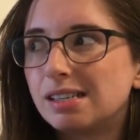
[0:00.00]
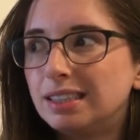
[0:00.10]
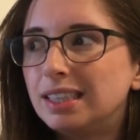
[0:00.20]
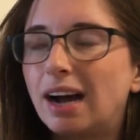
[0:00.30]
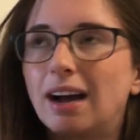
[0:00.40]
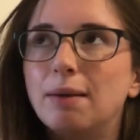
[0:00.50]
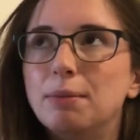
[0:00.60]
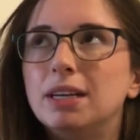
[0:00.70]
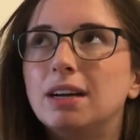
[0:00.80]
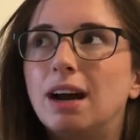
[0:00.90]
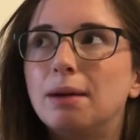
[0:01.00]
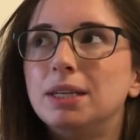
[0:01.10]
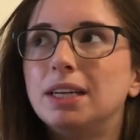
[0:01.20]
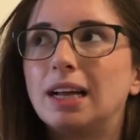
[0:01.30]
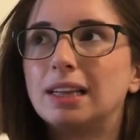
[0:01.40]
yeah, I
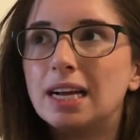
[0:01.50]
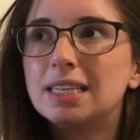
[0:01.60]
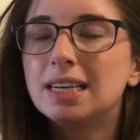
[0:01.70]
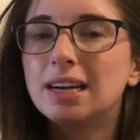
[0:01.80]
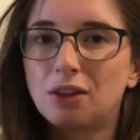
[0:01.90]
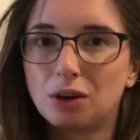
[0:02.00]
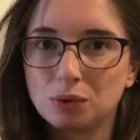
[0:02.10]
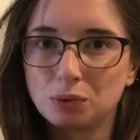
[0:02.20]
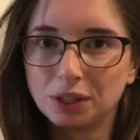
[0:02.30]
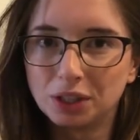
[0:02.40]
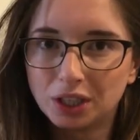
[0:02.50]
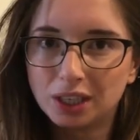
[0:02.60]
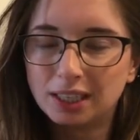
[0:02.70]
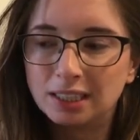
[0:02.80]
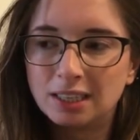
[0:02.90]
mean, I liked it. I thought it was really
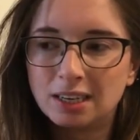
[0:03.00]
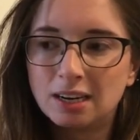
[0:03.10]
good,